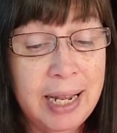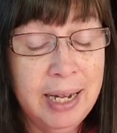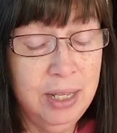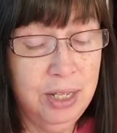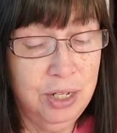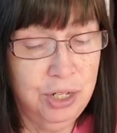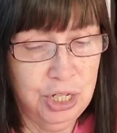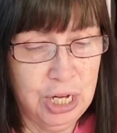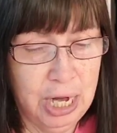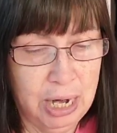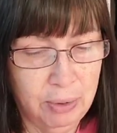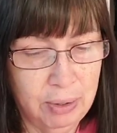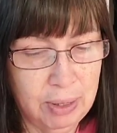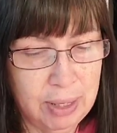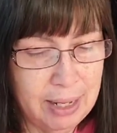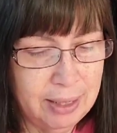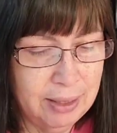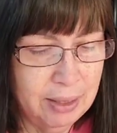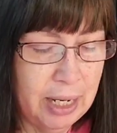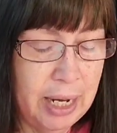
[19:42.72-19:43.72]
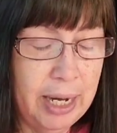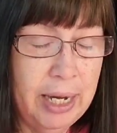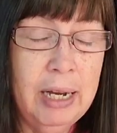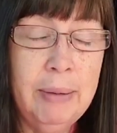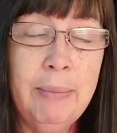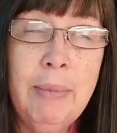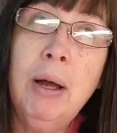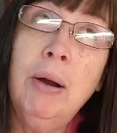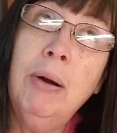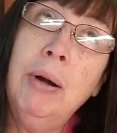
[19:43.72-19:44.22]
out of the shower last night, and
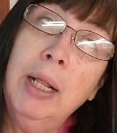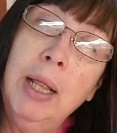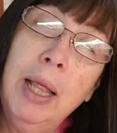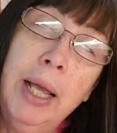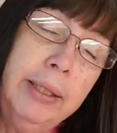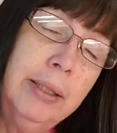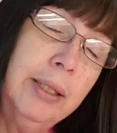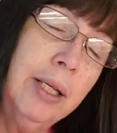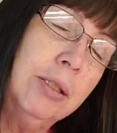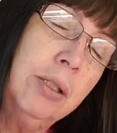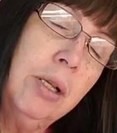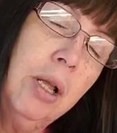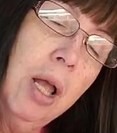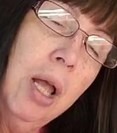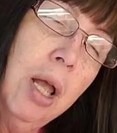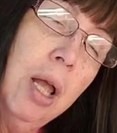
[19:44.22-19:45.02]
I'm already like this,